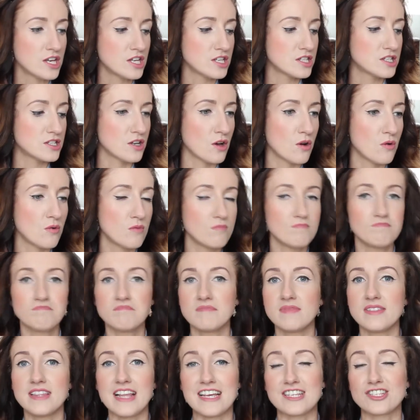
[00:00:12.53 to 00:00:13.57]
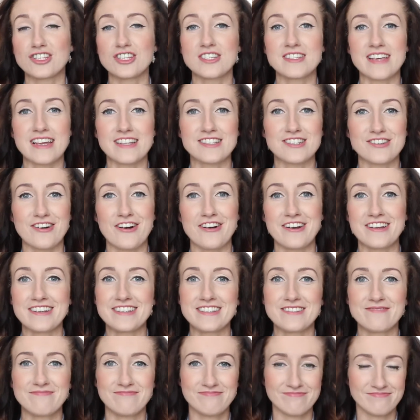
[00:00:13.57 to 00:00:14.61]
So let's just get
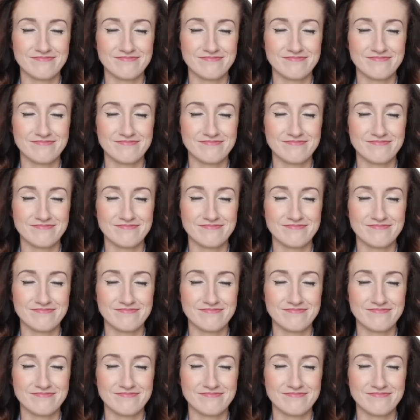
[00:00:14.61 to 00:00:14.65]
started.